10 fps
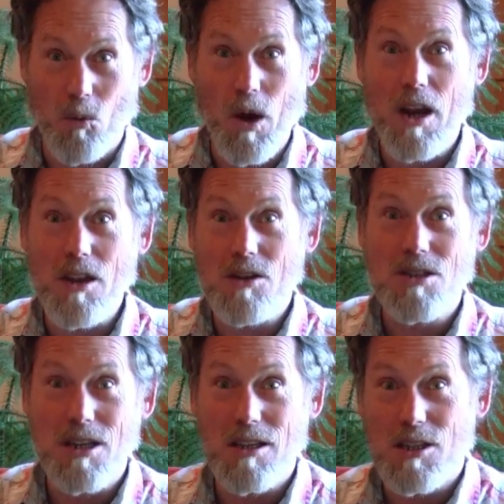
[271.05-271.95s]
Wait till you
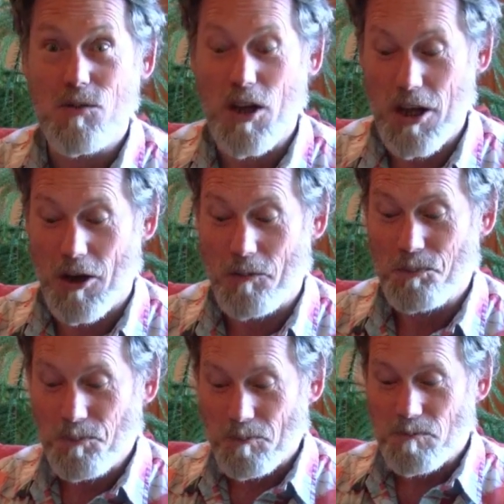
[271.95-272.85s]
see this video.
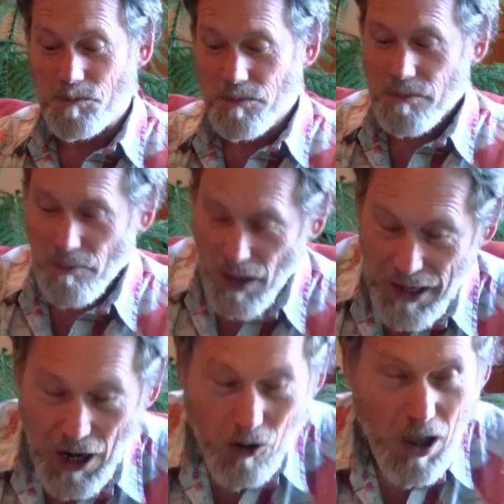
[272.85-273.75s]

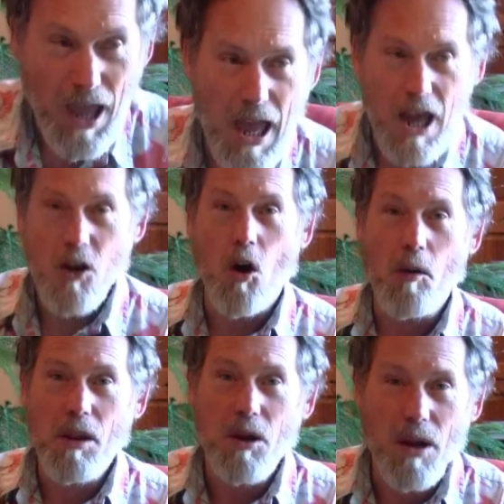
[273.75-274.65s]
Now,
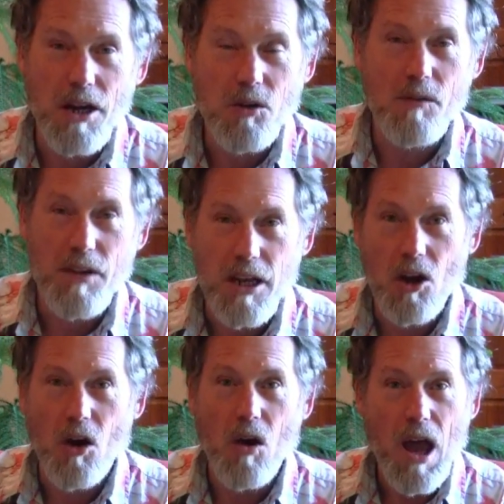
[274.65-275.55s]
normally when I do a
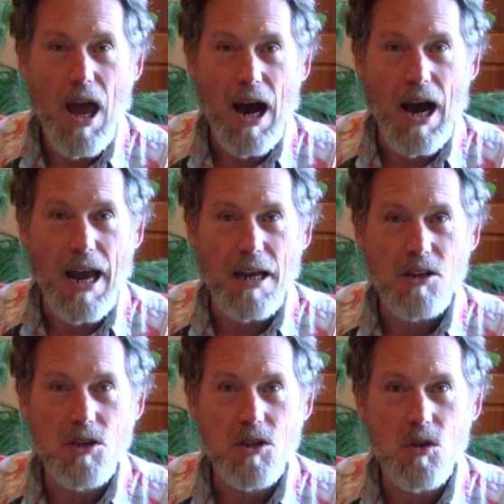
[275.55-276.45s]
video, I
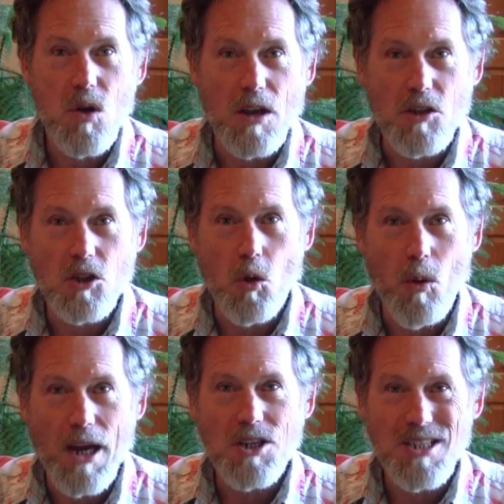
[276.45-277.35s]
do the
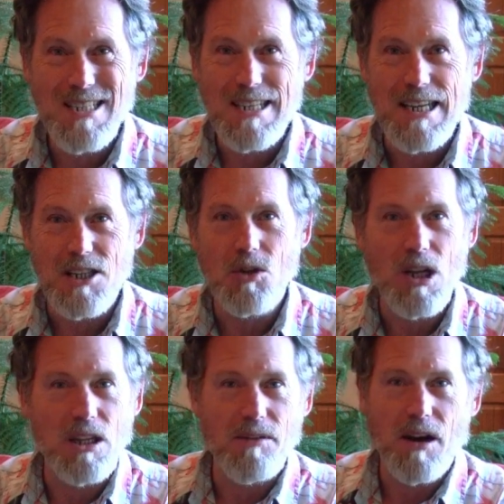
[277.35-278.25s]
directions to get to it
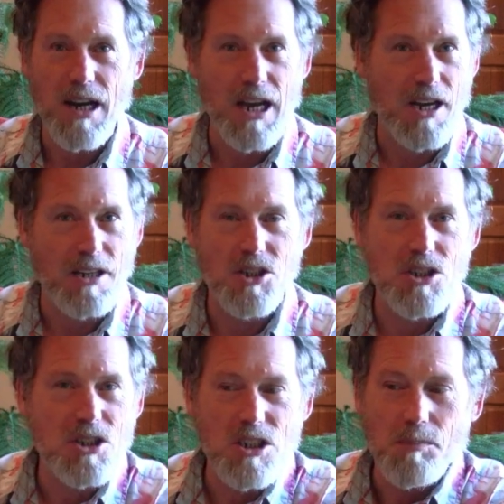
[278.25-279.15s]
at the very end. Now, it's
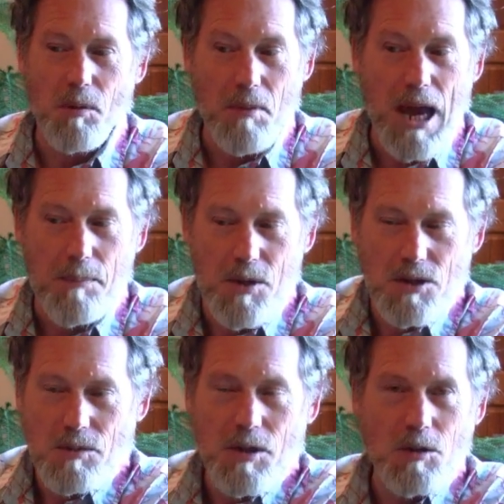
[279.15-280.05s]
just a simple map.
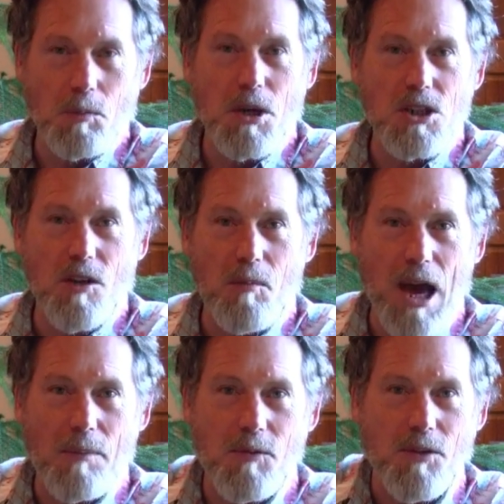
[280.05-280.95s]
Here's a, here's a picture of a
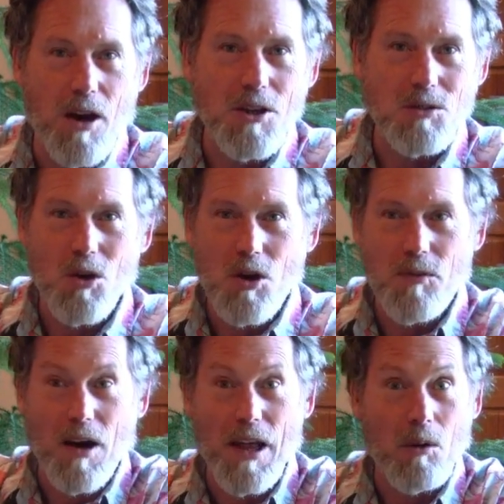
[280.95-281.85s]
map. You follow this road, you
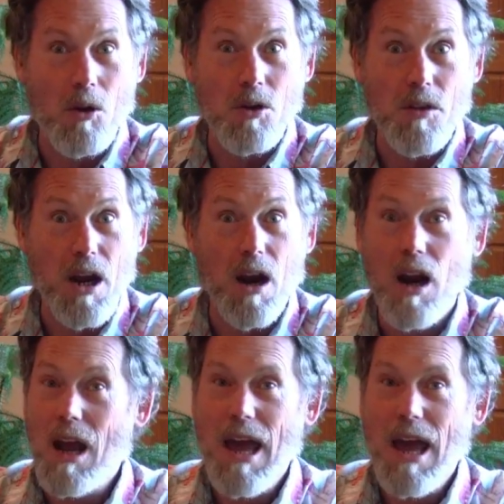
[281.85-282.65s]
follow that road, and you're there.